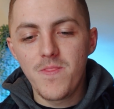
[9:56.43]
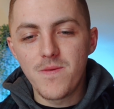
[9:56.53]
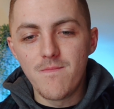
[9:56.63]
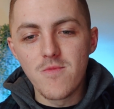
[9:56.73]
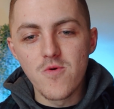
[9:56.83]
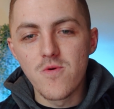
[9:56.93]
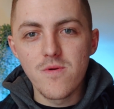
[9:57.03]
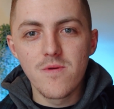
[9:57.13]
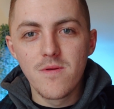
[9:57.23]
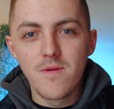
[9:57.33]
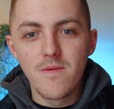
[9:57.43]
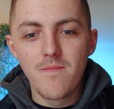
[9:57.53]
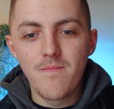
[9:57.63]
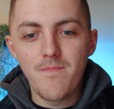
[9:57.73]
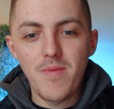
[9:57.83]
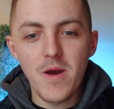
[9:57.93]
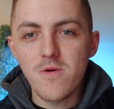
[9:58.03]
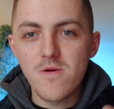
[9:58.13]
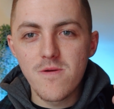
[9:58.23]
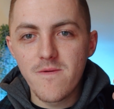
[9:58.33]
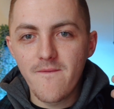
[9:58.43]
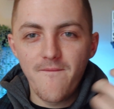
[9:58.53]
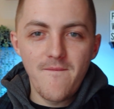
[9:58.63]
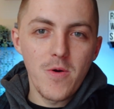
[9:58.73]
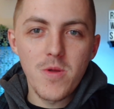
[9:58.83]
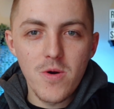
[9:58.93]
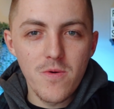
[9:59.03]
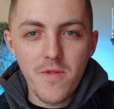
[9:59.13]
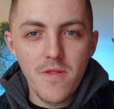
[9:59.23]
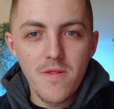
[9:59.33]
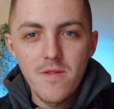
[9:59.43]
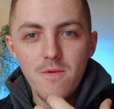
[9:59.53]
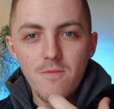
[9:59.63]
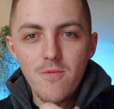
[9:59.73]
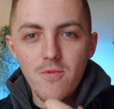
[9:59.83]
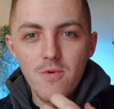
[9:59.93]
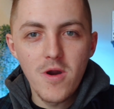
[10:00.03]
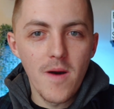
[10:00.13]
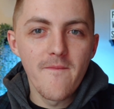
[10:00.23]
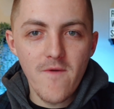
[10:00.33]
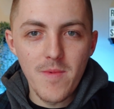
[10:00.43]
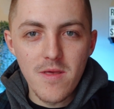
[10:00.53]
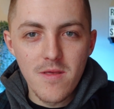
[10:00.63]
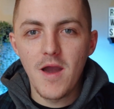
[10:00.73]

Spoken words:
the more better photos will come from it.